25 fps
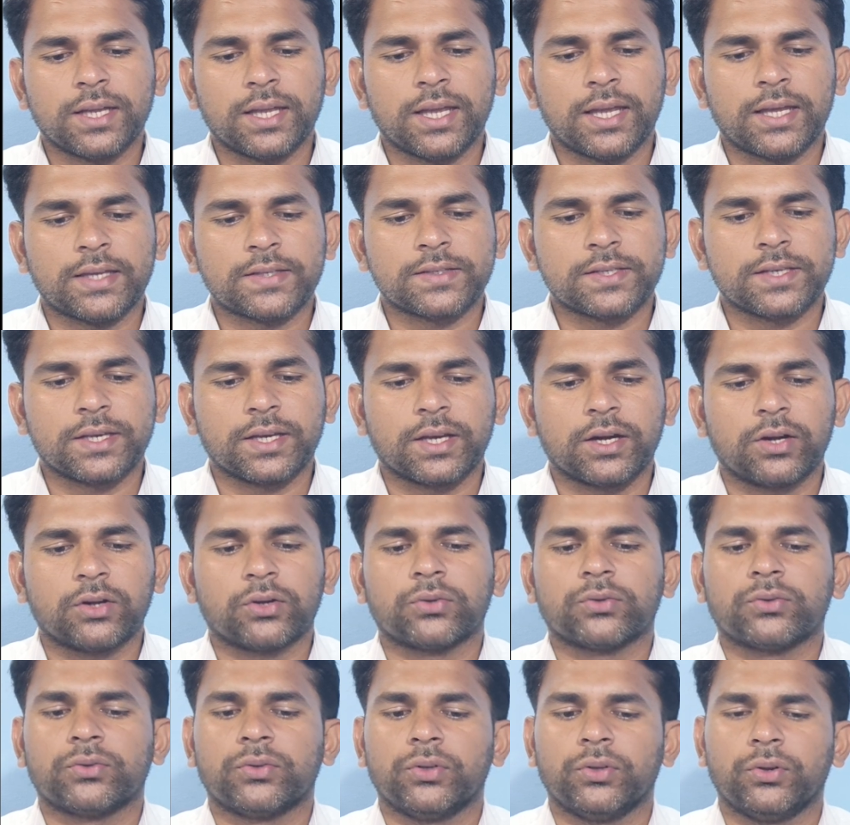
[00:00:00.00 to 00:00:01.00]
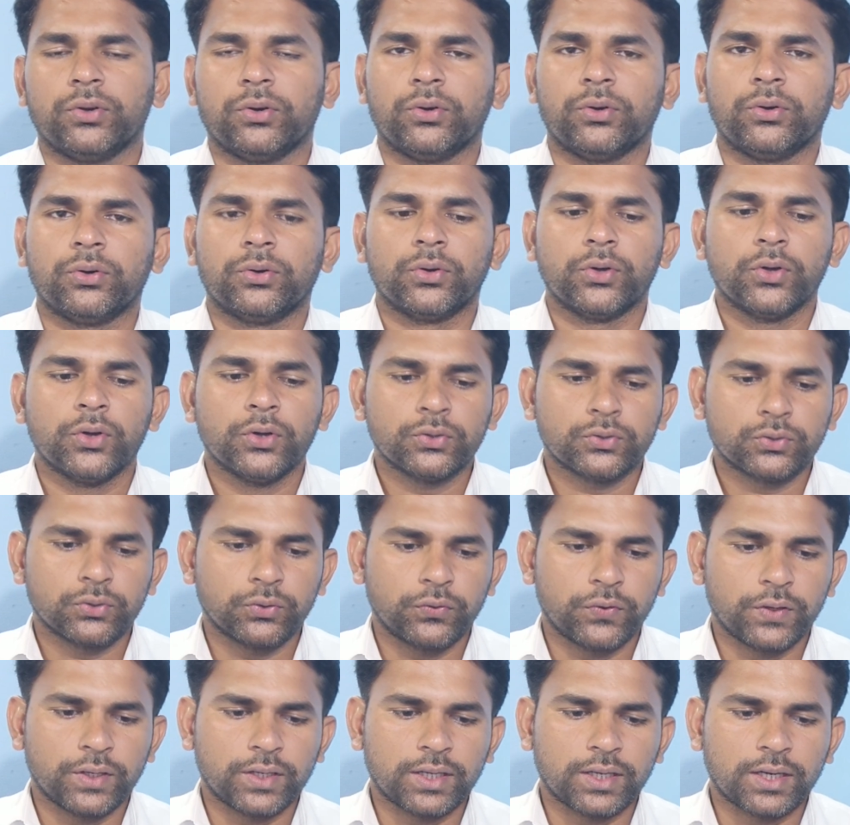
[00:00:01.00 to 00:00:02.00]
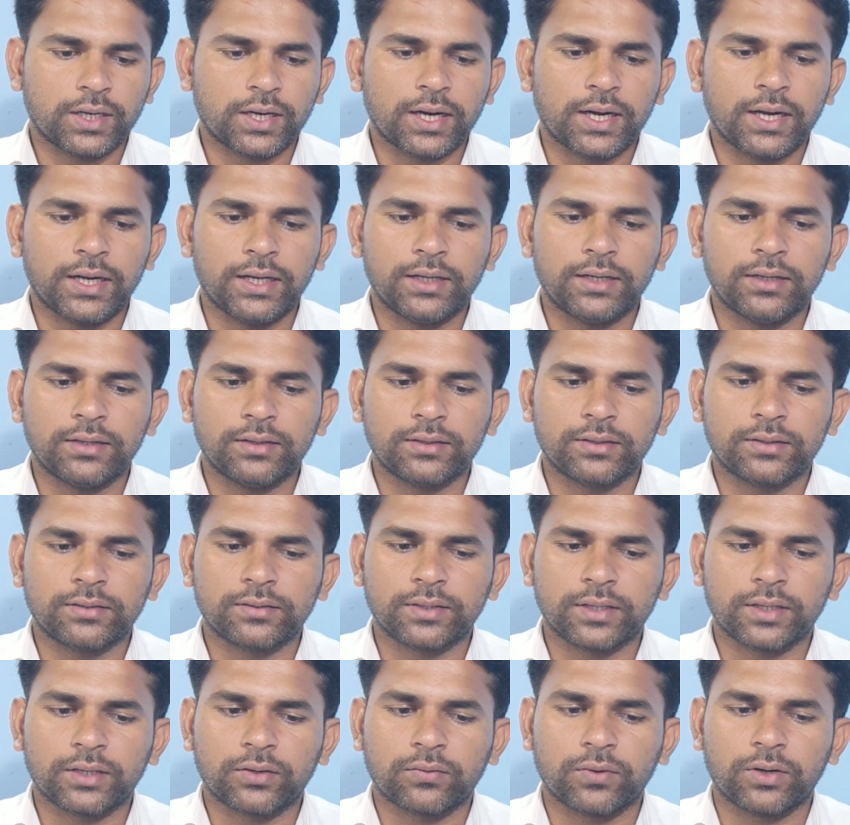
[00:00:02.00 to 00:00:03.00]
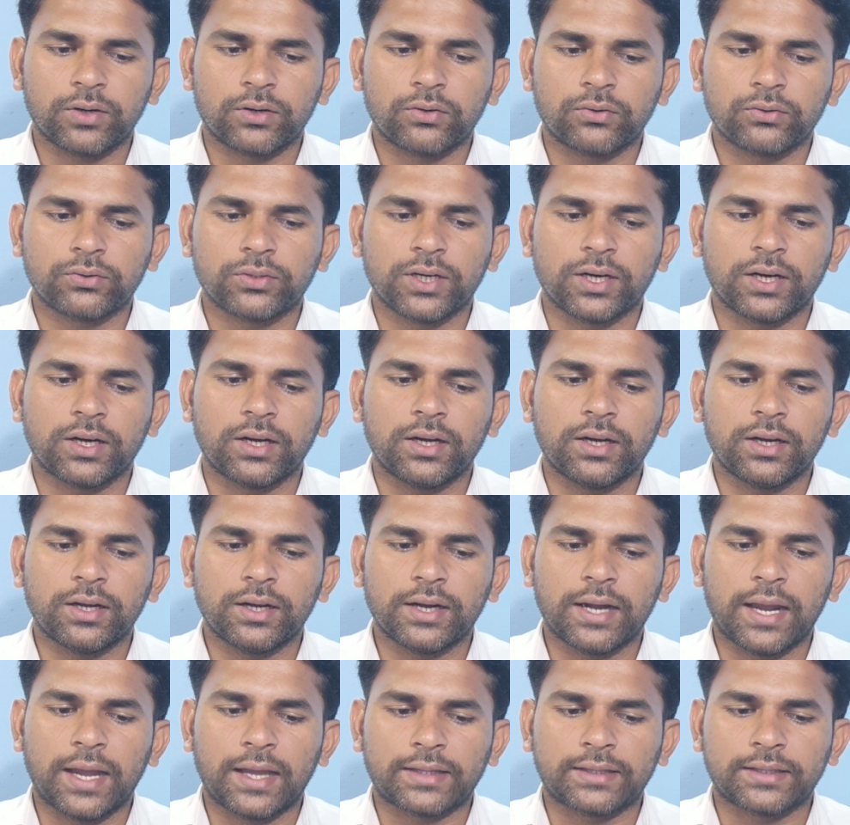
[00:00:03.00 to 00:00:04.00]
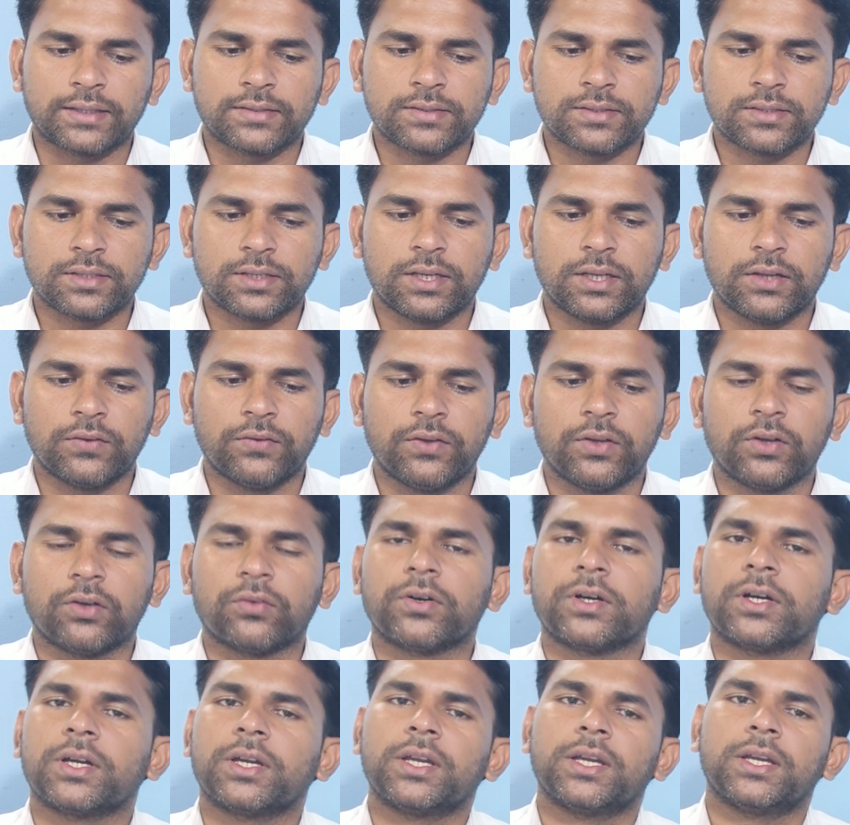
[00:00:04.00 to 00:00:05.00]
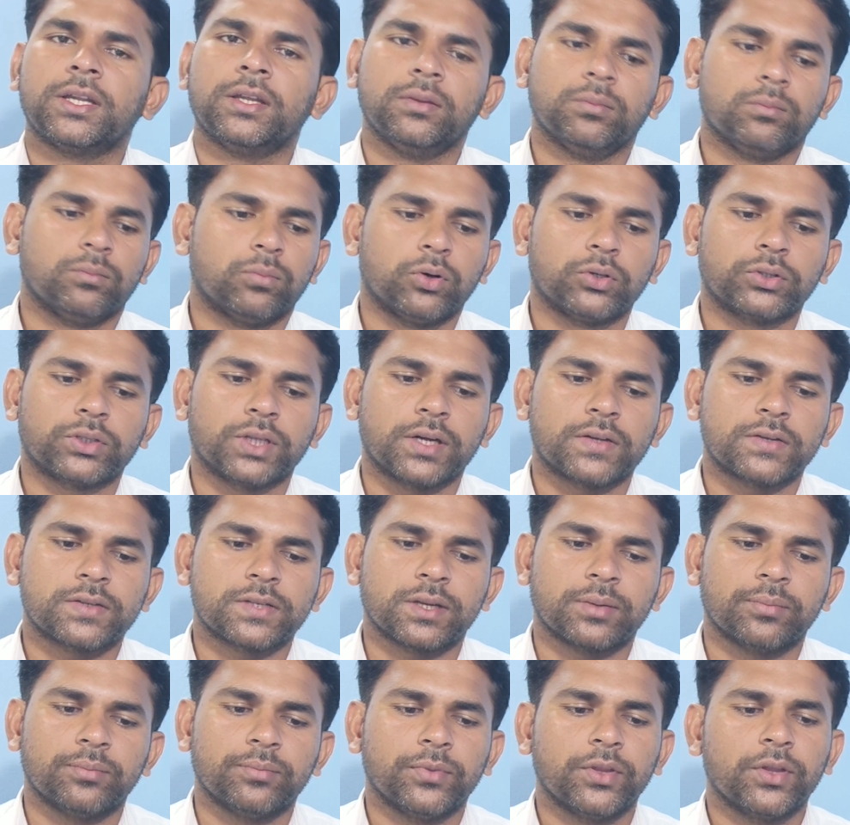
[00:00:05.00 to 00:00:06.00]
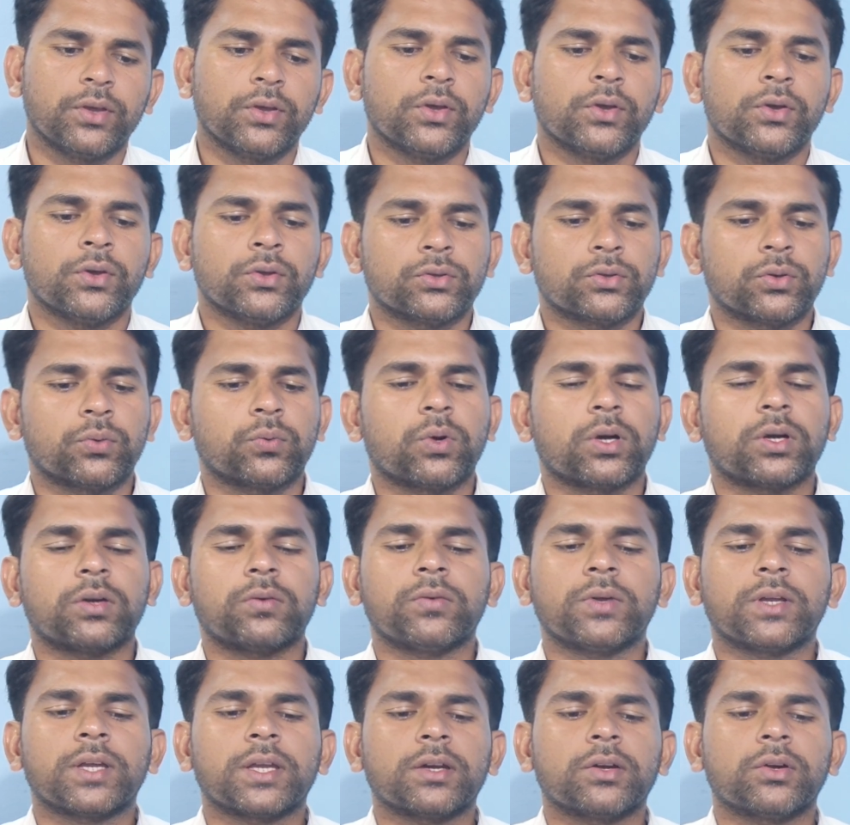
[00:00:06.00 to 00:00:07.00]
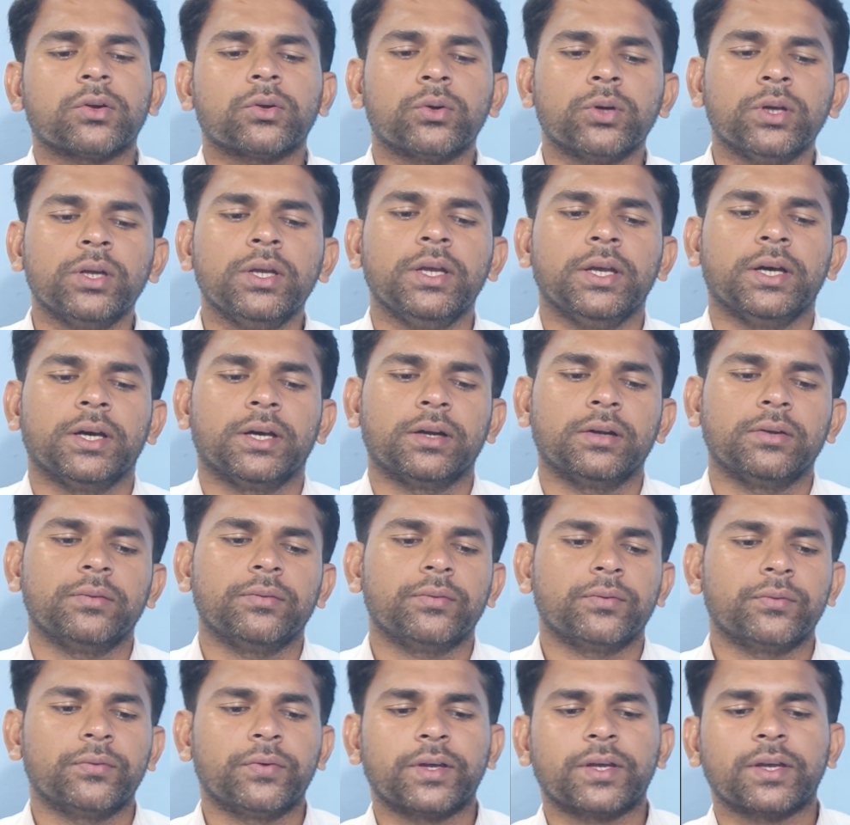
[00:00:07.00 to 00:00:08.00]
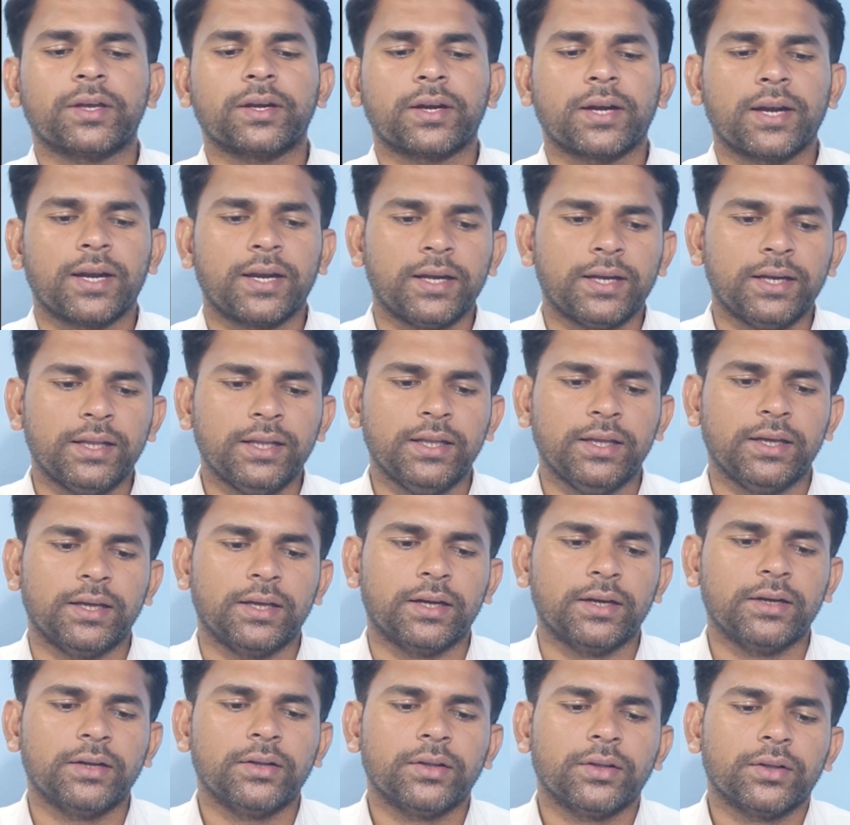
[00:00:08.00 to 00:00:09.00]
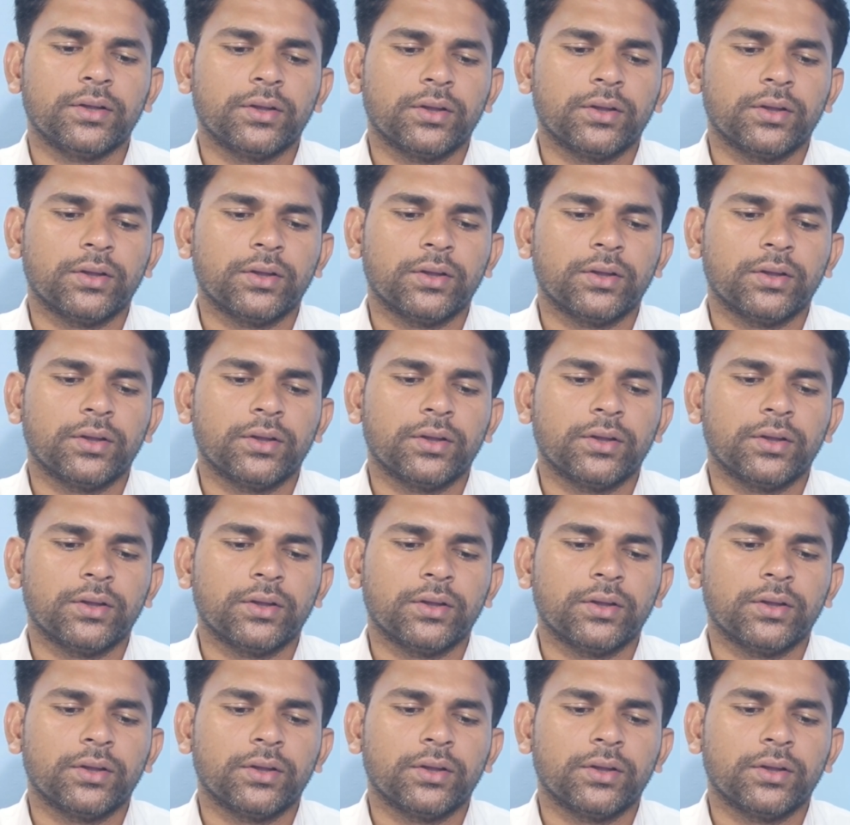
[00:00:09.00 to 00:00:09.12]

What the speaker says: a is equal to 0. So we can write this equal to the like this dv over dt, both are same. So what we can do here, we can write here